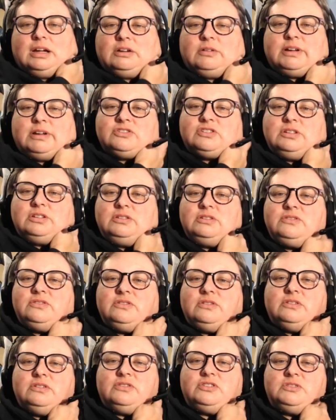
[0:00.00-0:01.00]

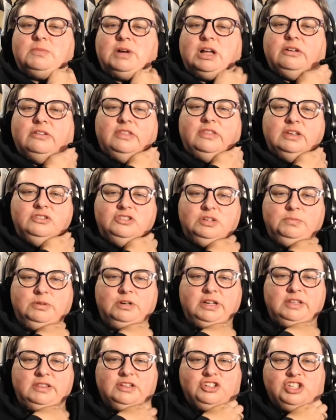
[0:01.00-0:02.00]
questions or smaller things you're
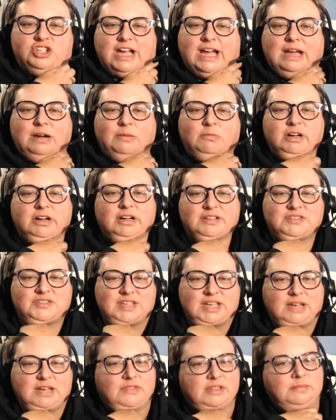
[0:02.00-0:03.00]
putting in the chat, we're going to
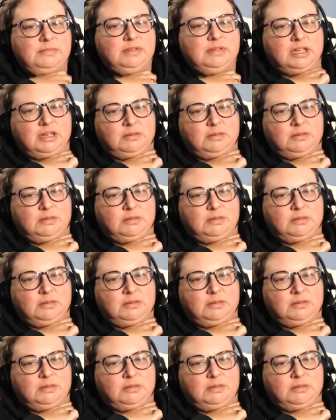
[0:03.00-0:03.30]
save them,